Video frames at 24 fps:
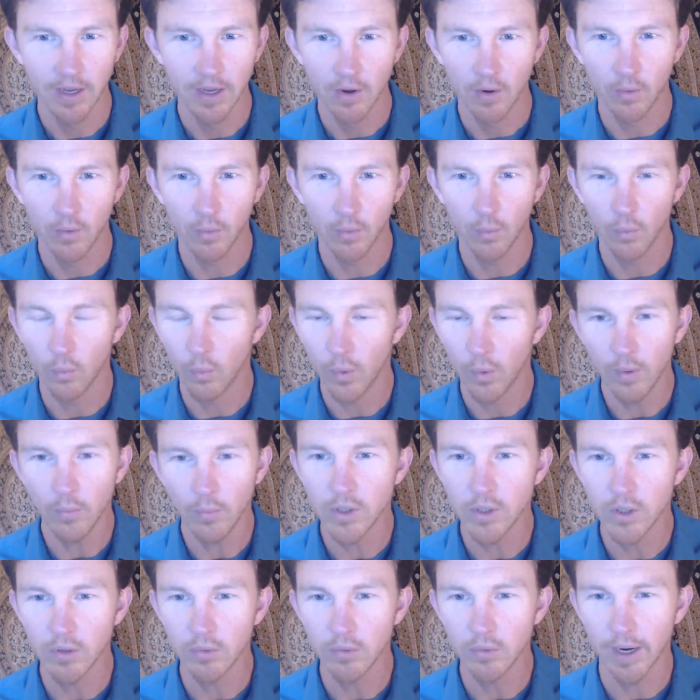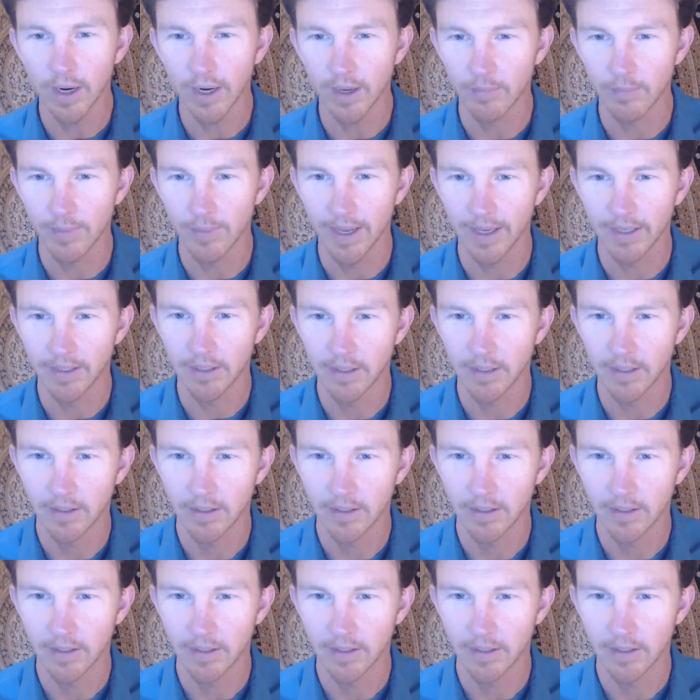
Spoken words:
What would you recommend?